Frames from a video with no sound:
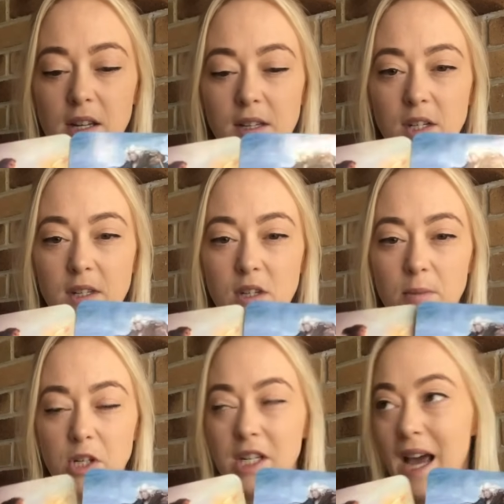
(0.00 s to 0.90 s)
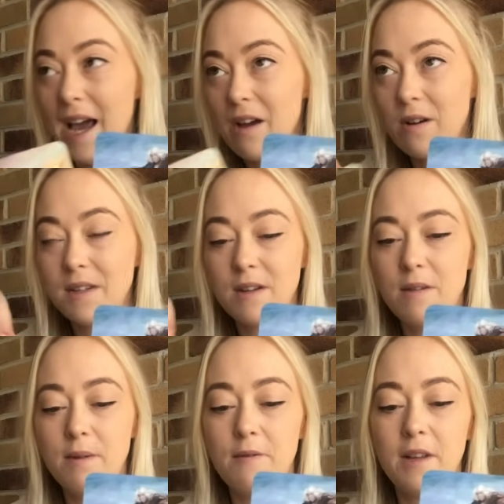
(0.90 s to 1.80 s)
there's just too much chaos. It
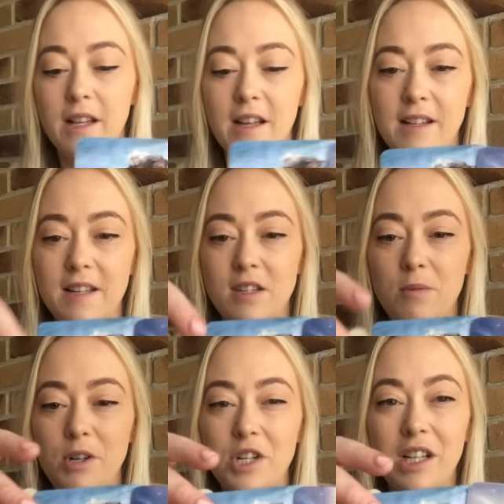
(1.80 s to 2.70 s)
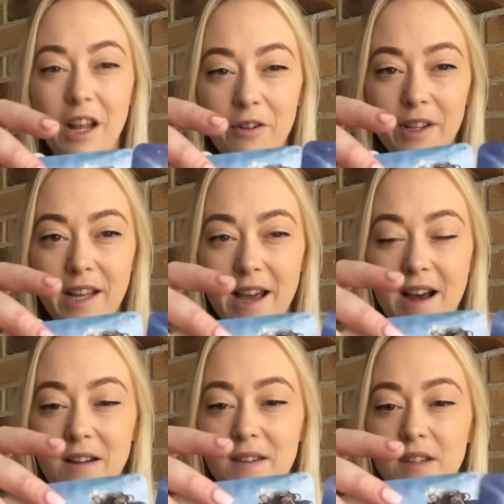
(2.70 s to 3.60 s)
can be feeling like there's too much clutter in the
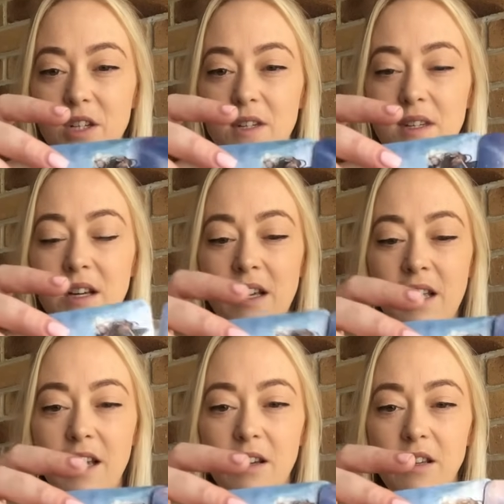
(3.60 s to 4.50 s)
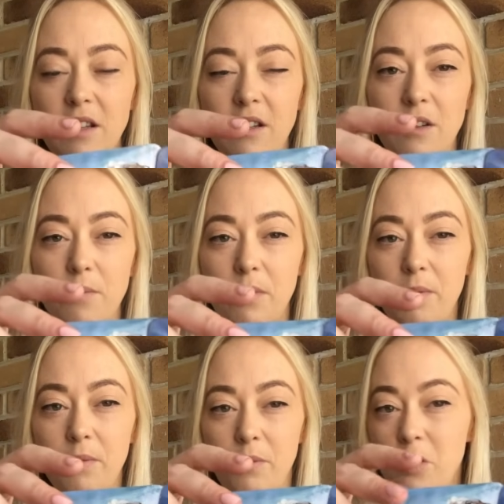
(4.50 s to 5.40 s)
house. It just, it,
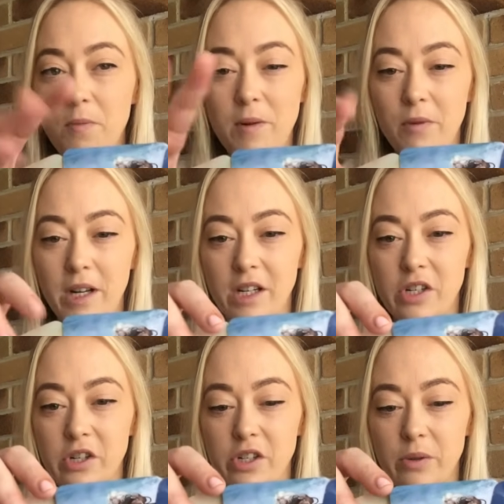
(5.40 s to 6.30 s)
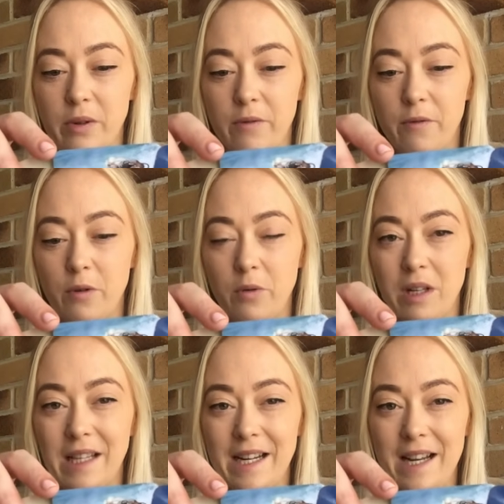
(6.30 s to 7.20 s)
you could be wanting to do a full
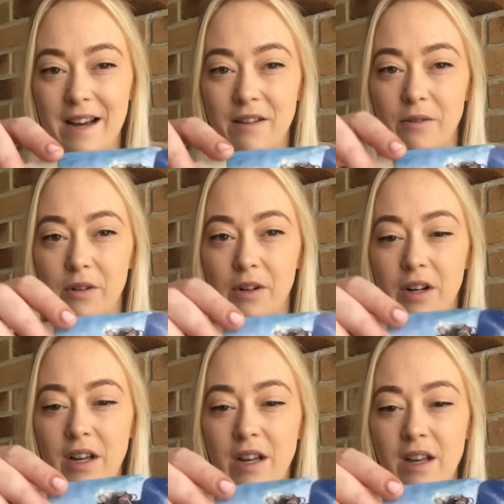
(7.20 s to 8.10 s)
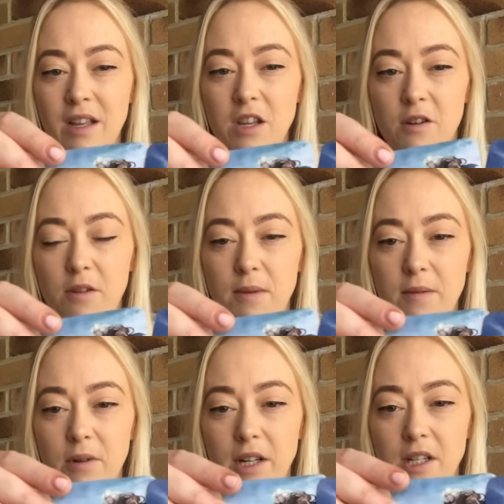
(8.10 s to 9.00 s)
clean out, or you could be
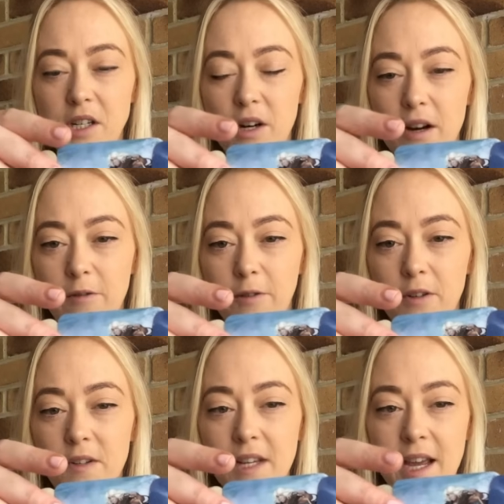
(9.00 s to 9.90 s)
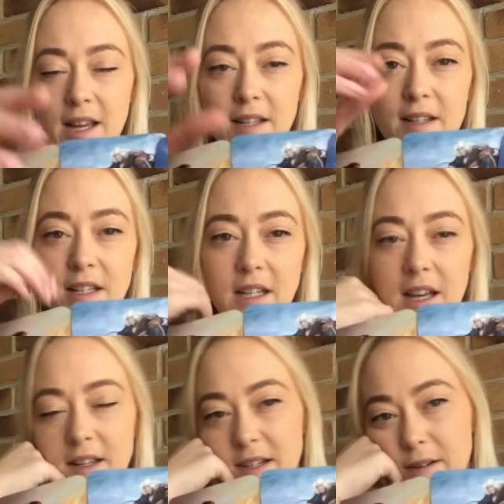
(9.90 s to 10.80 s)
wanting to tie off loose ends and
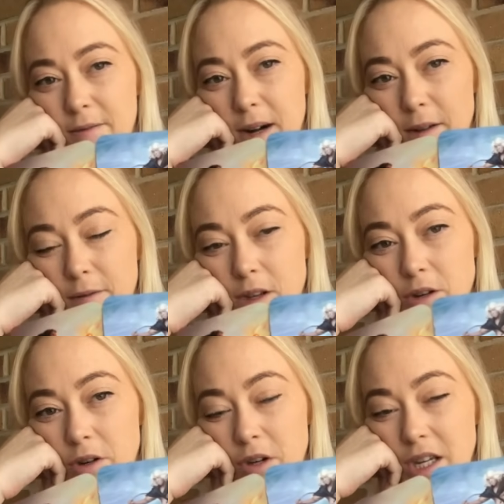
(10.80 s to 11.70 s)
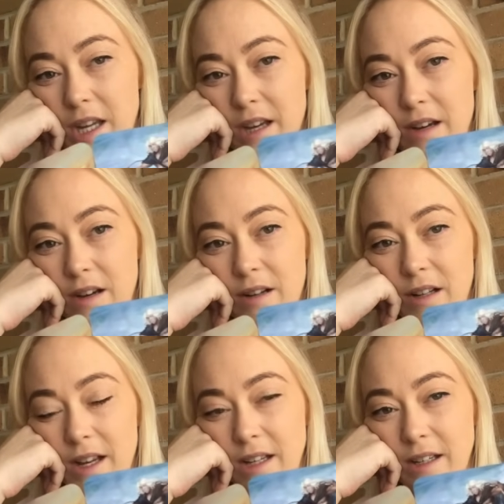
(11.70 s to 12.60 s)
get stuff ready for the new year.
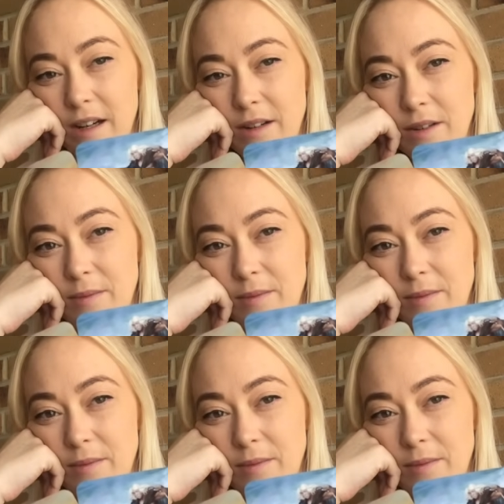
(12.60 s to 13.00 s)
Like, I,